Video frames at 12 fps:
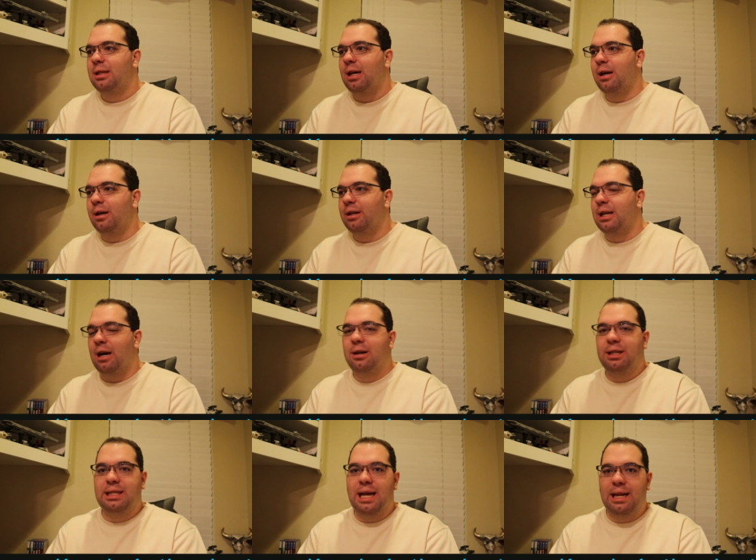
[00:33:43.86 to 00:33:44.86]
I
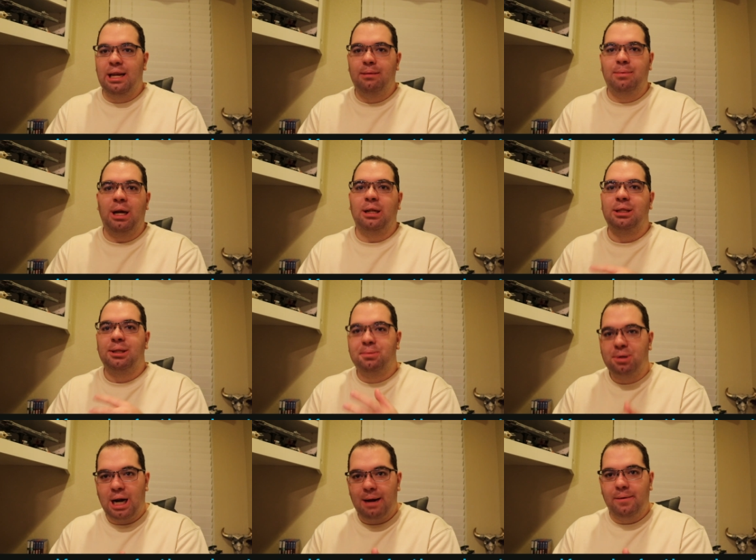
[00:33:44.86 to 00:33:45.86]
already said it, but
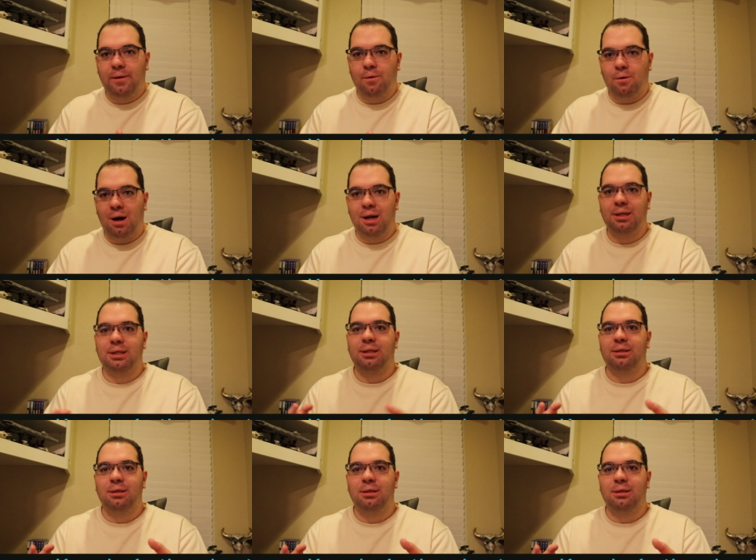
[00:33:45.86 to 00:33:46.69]
subscribe if you want.